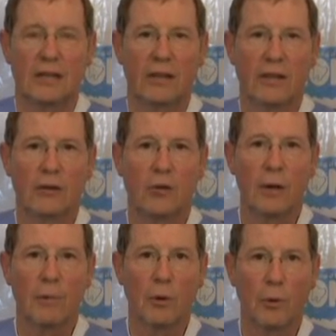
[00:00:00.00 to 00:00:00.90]
The
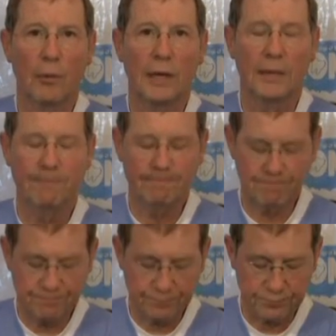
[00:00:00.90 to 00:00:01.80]
treatment will be
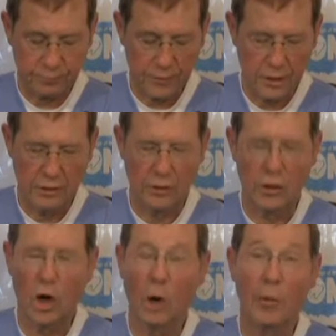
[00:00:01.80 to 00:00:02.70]

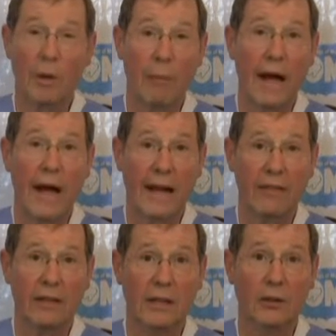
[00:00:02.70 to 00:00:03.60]
determined by
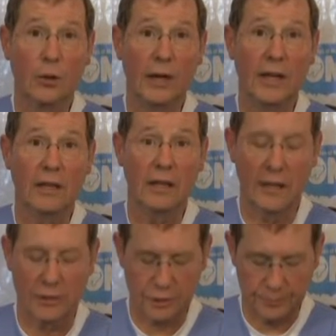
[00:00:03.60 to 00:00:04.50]
the treating
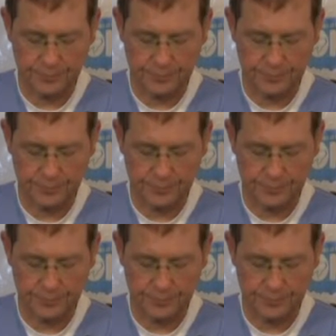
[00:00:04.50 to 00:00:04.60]
dentist.